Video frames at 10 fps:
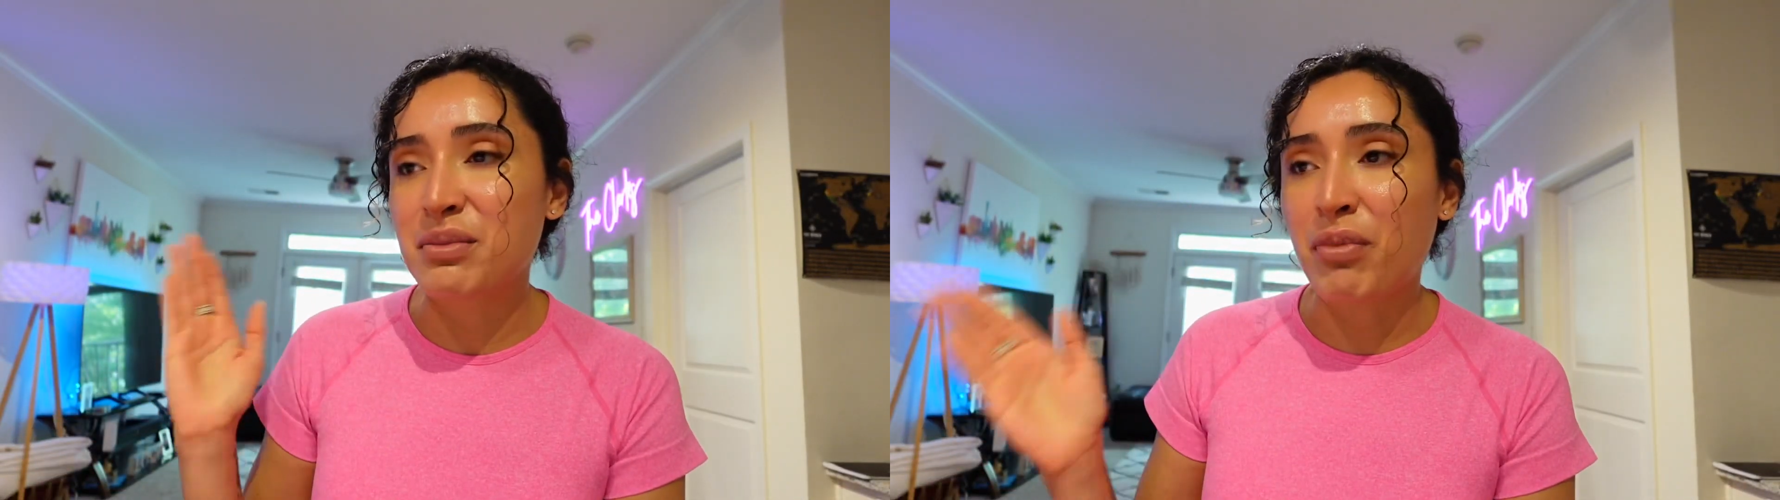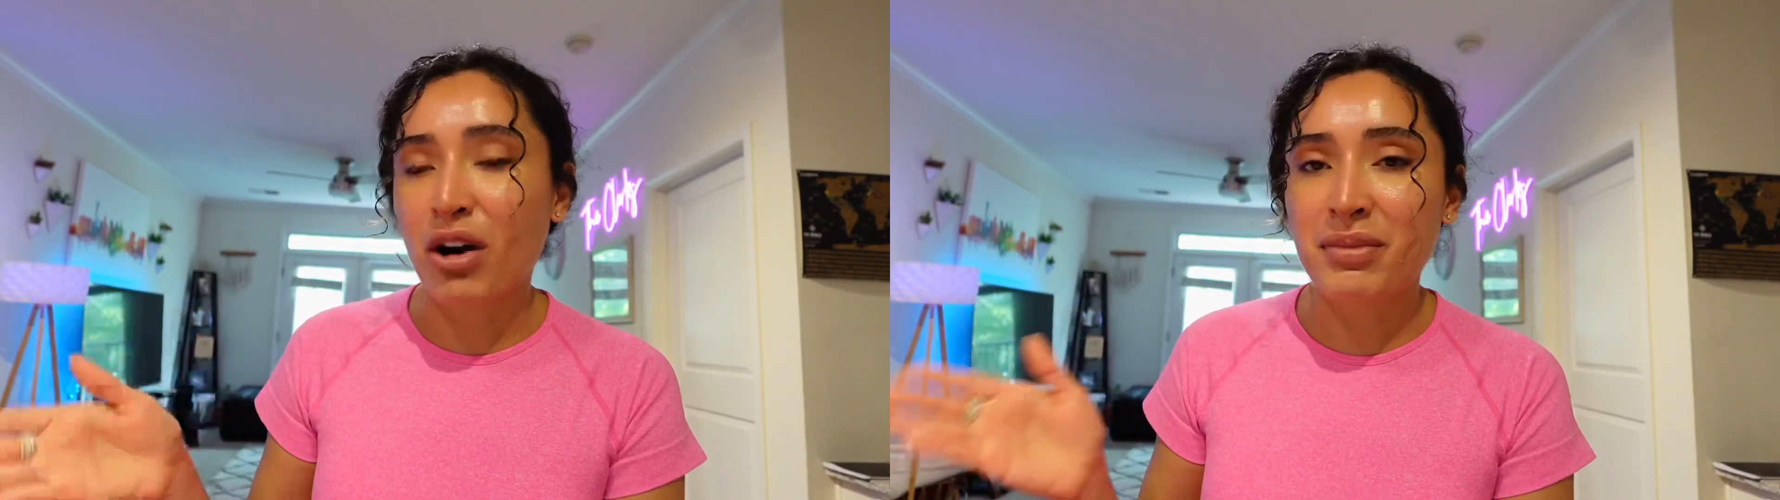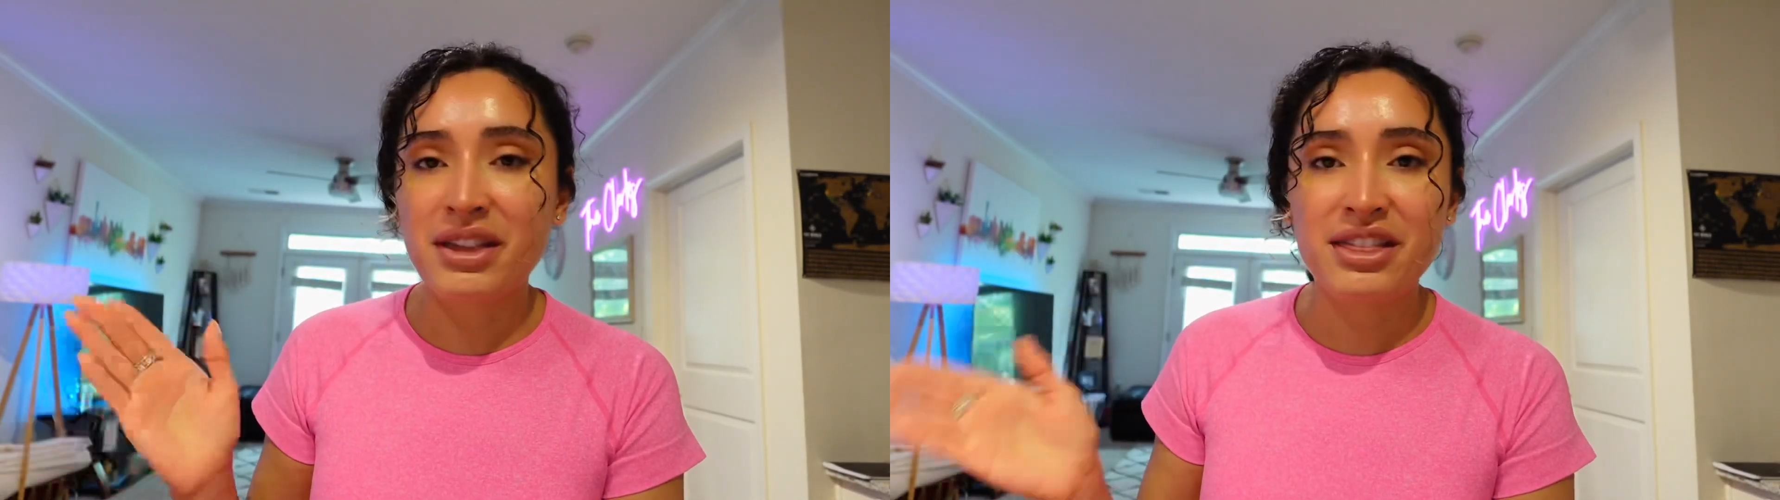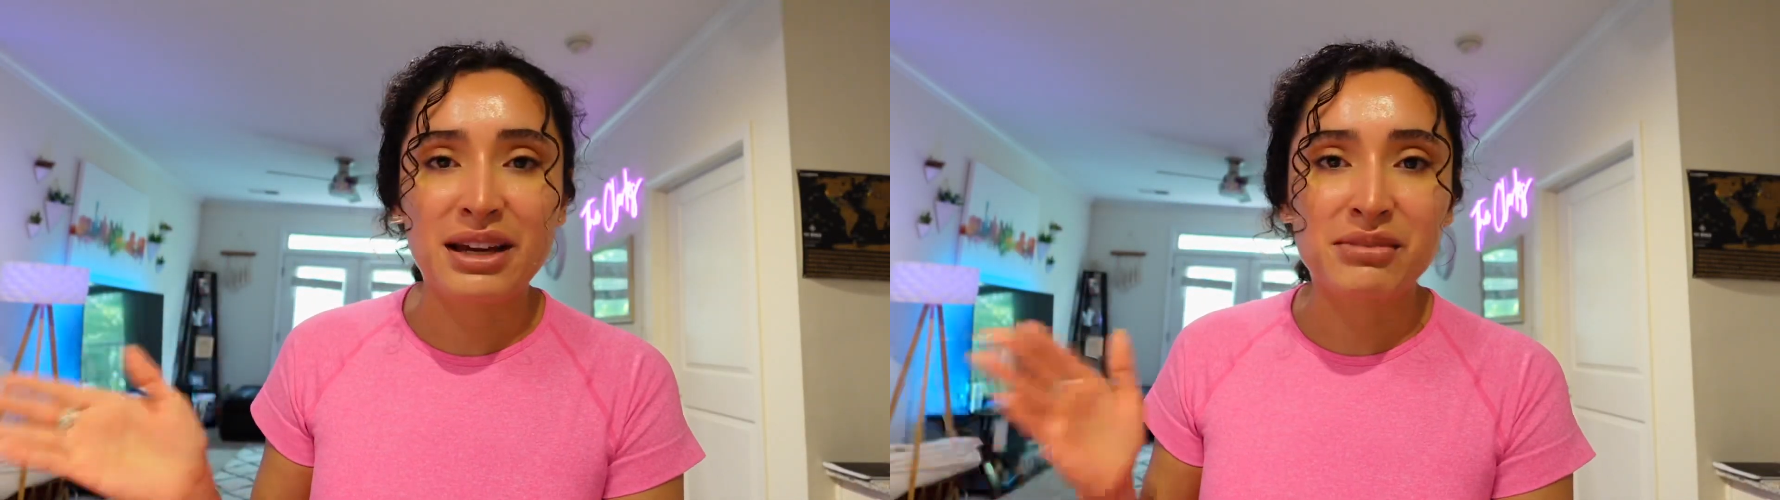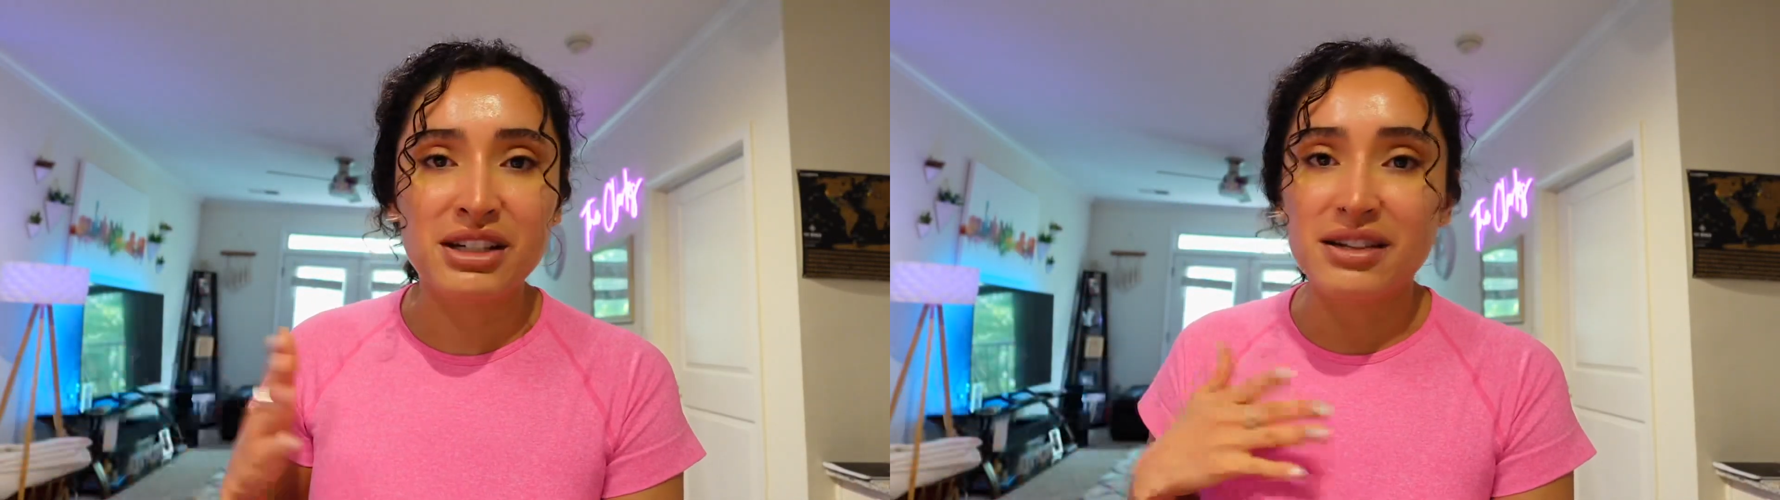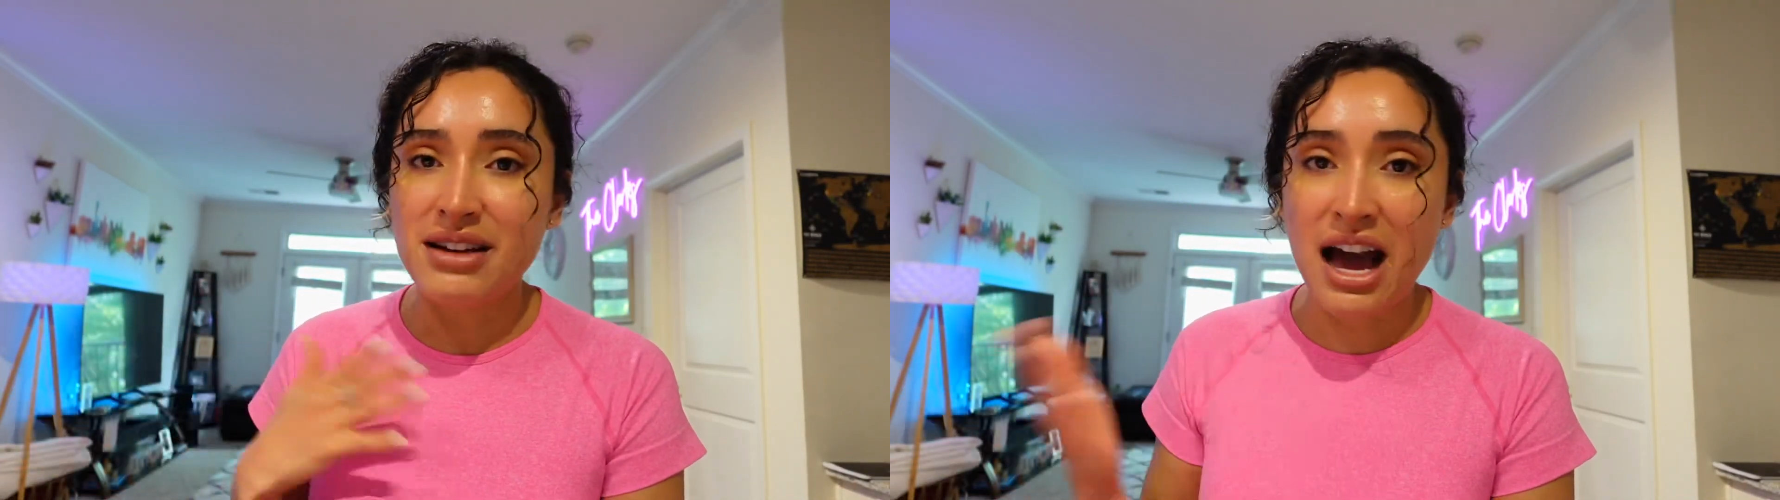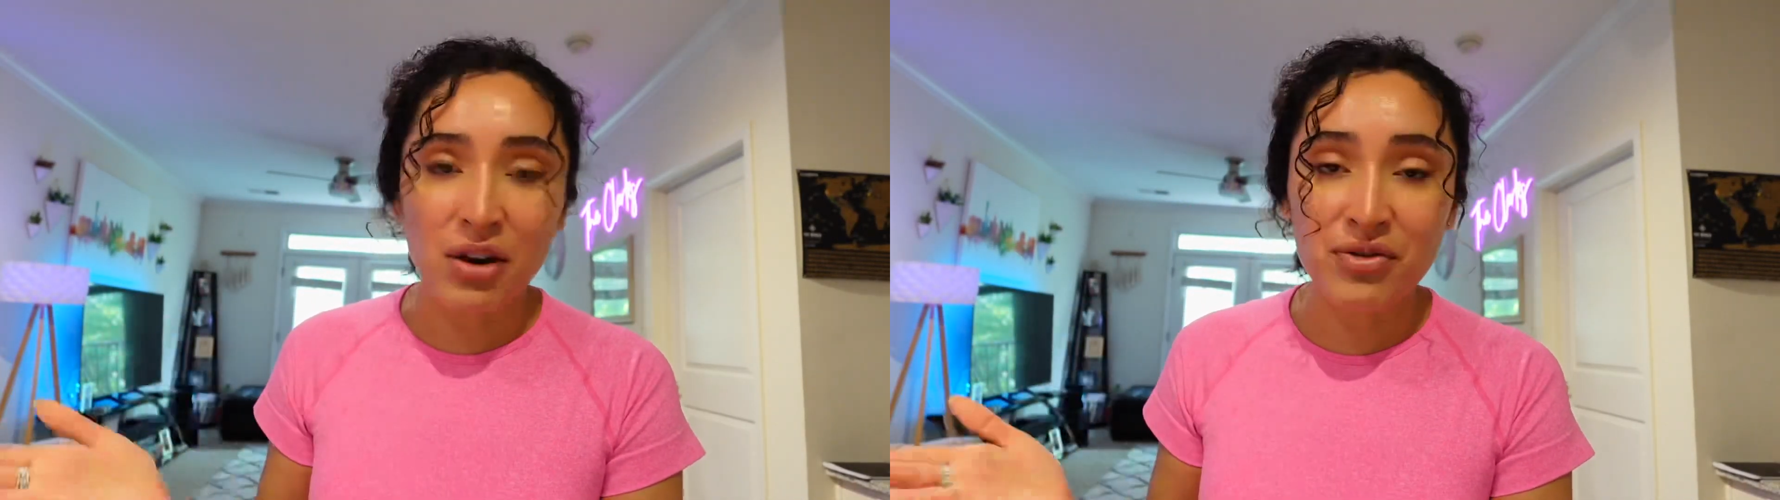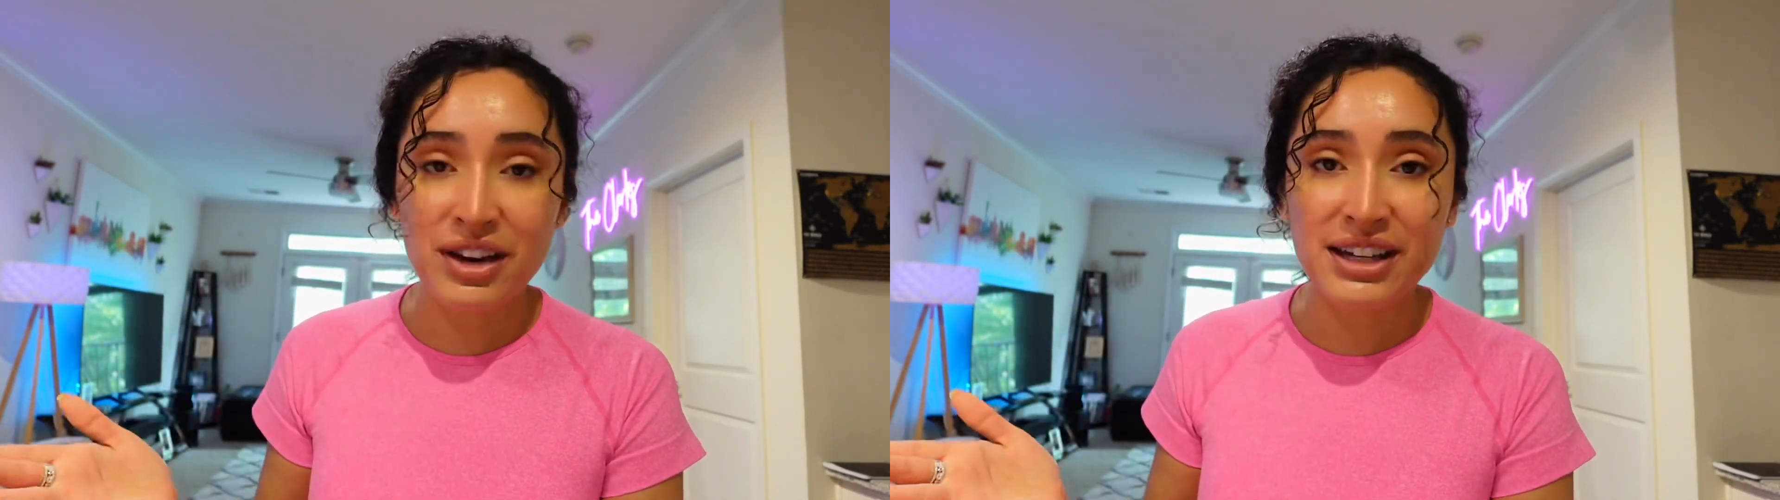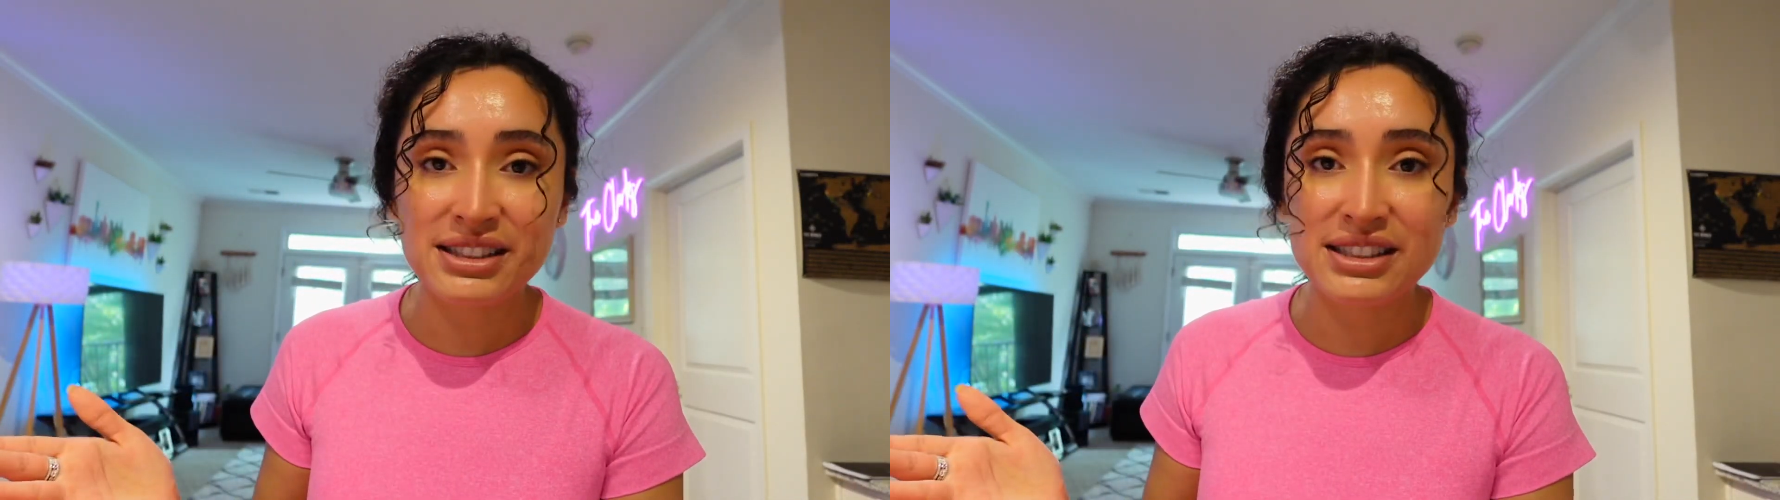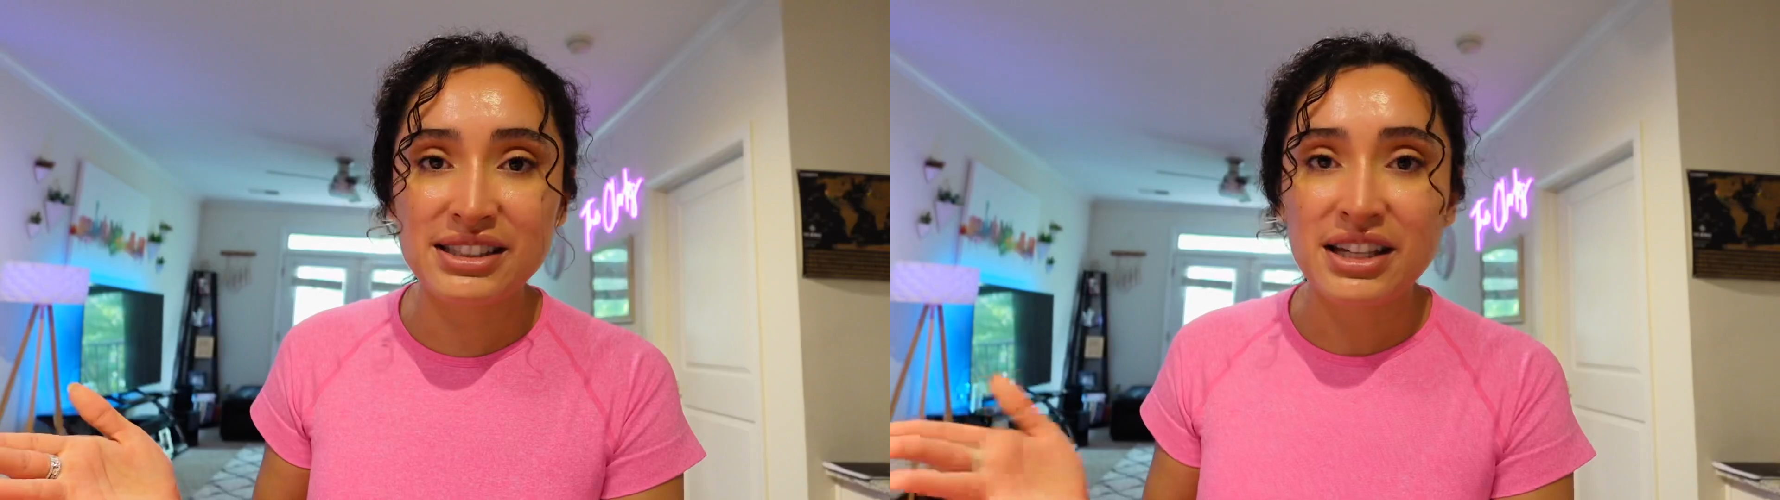Barbie themed
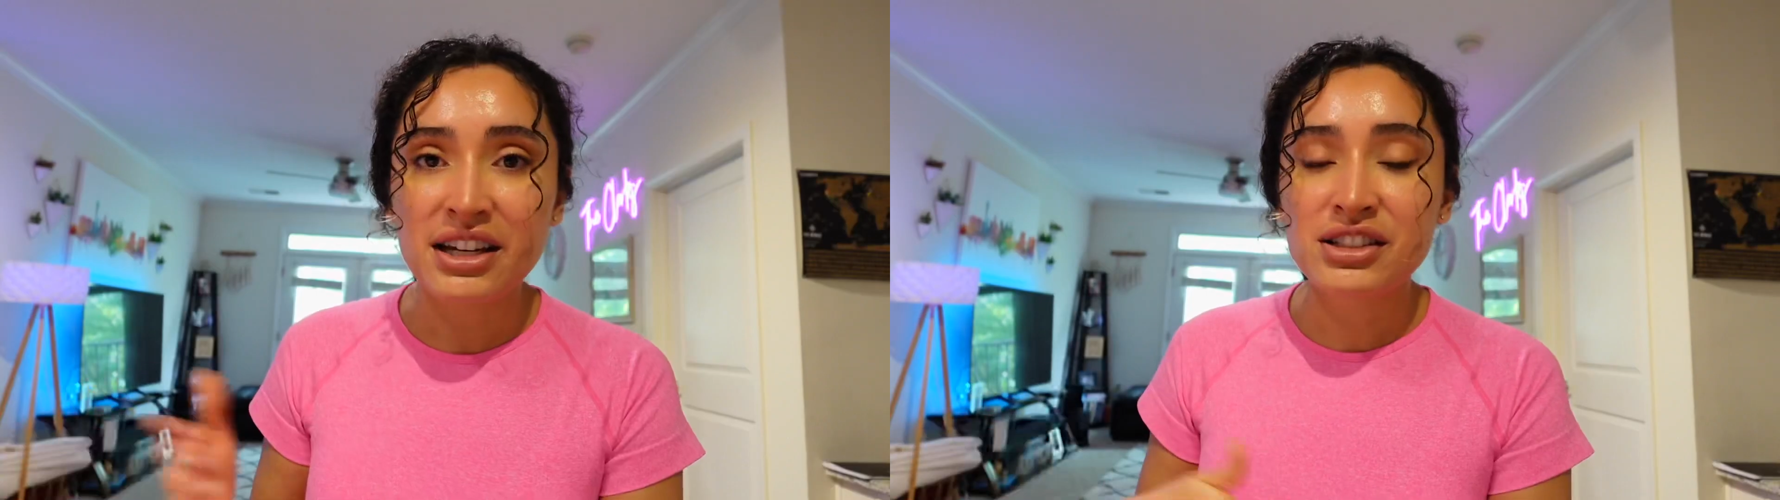outfits.